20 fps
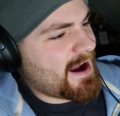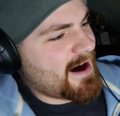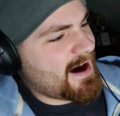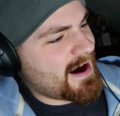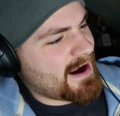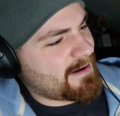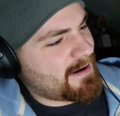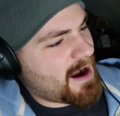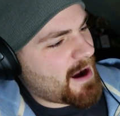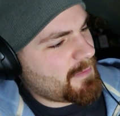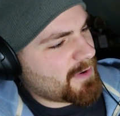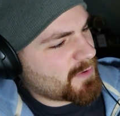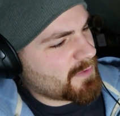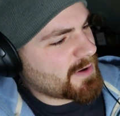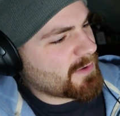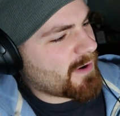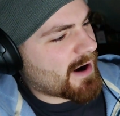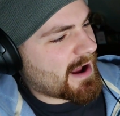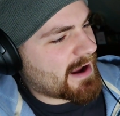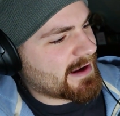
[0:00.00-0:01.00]
All right. I'm going to
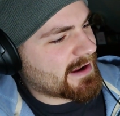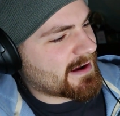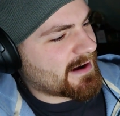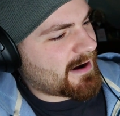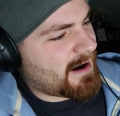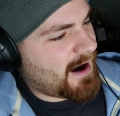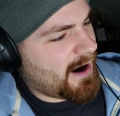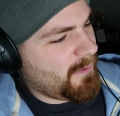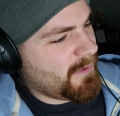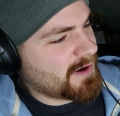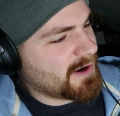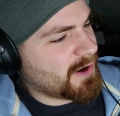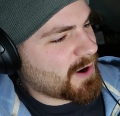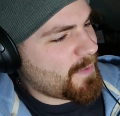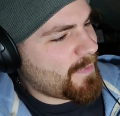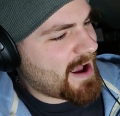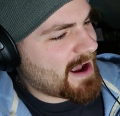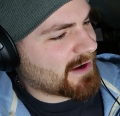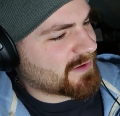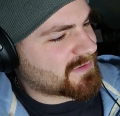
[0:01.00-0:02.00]
rewind it. I want to
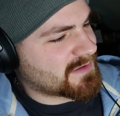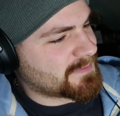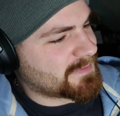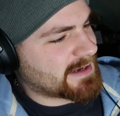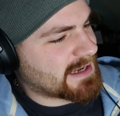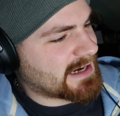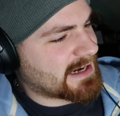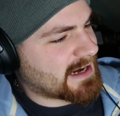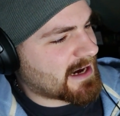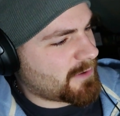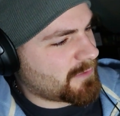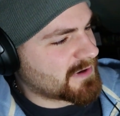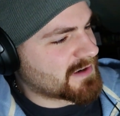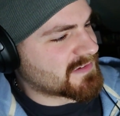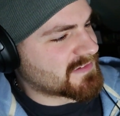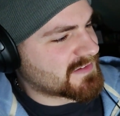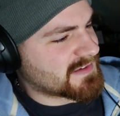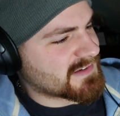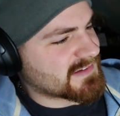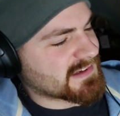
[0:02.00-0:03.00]
go back to the beginning. I want to
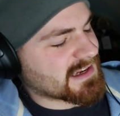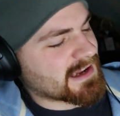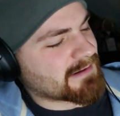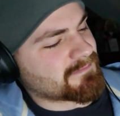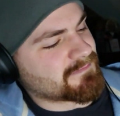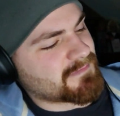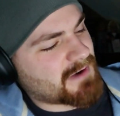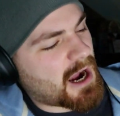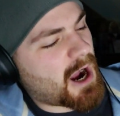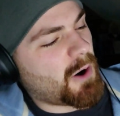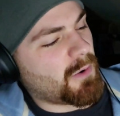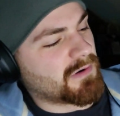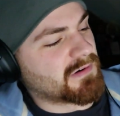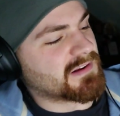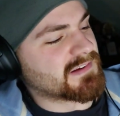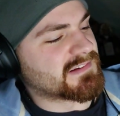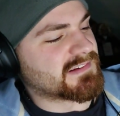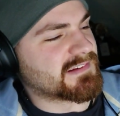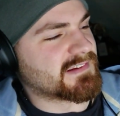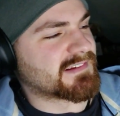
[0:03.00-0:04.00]
listen to this again. I
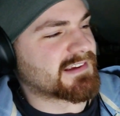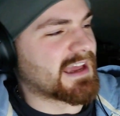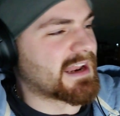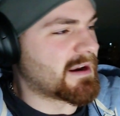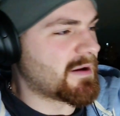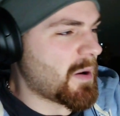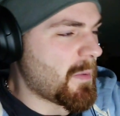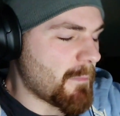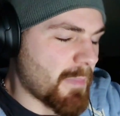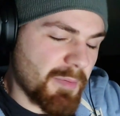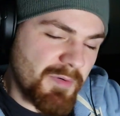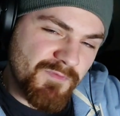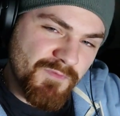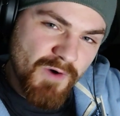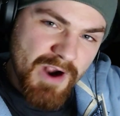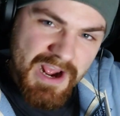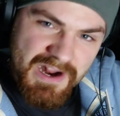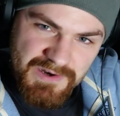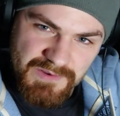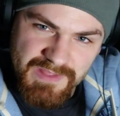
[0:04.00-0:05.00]
want to listen to this again. But
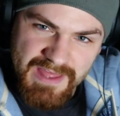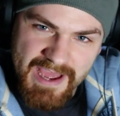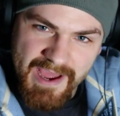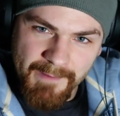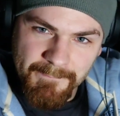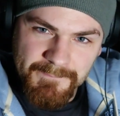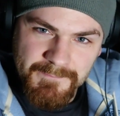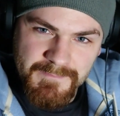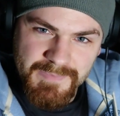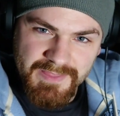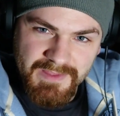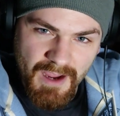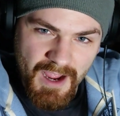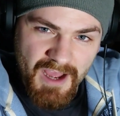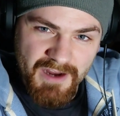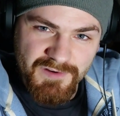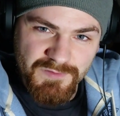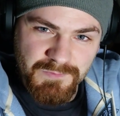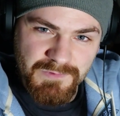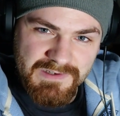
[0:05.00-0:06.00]
before I do that,
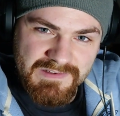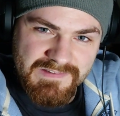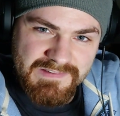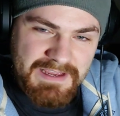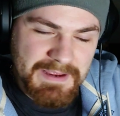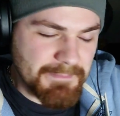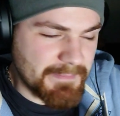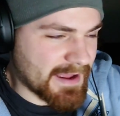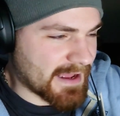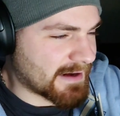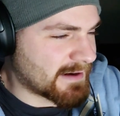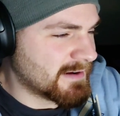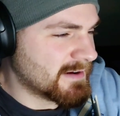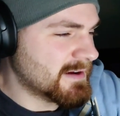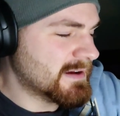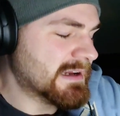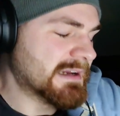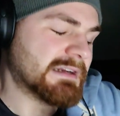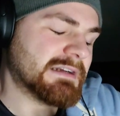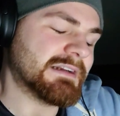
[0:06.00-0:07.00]
I just want to say, man,
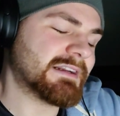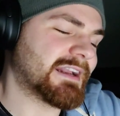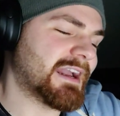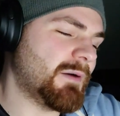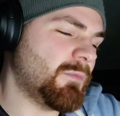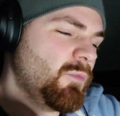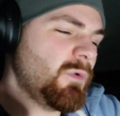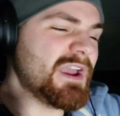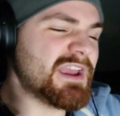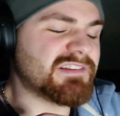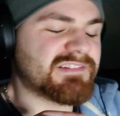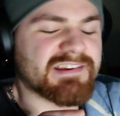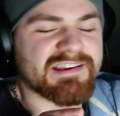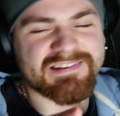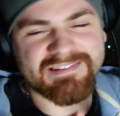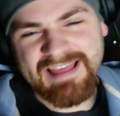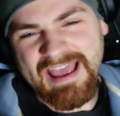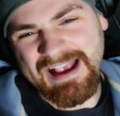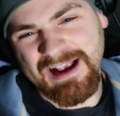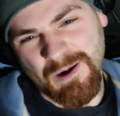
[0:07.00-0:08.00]
can we
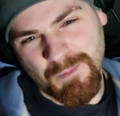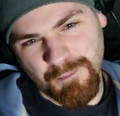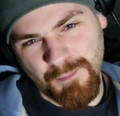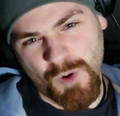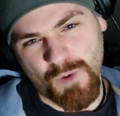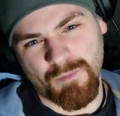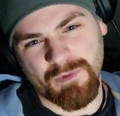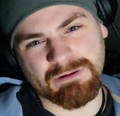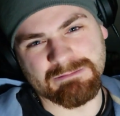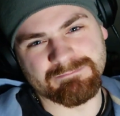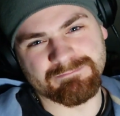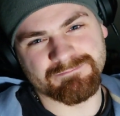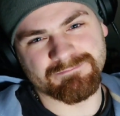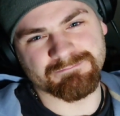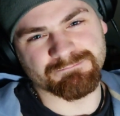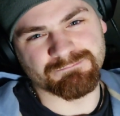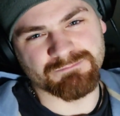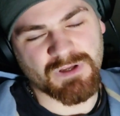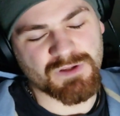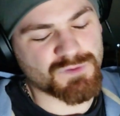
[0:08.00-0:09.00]
just take a moment
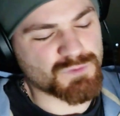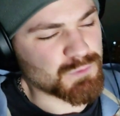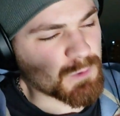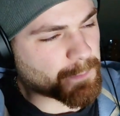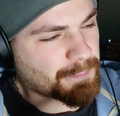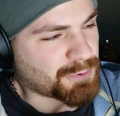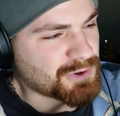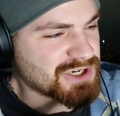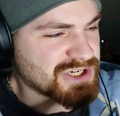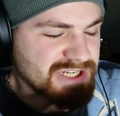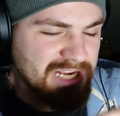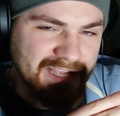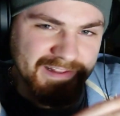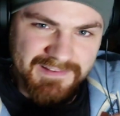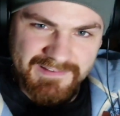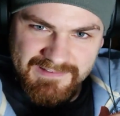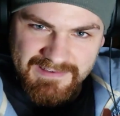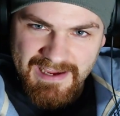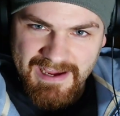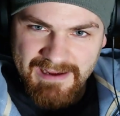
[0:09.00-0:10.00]
to
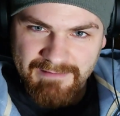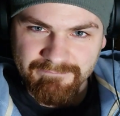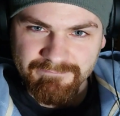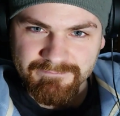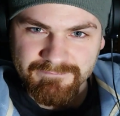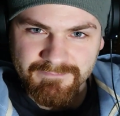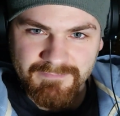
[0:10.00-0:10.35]
appreciate this guy?